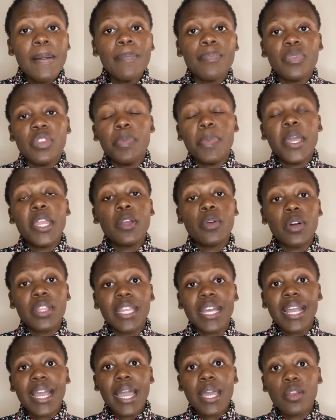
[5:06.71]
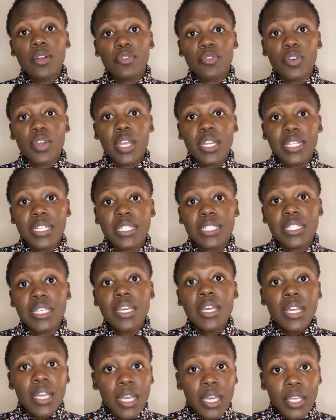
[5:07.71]
depending on the kind of credit
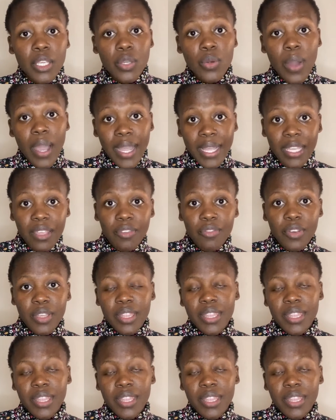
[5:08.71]
you are given.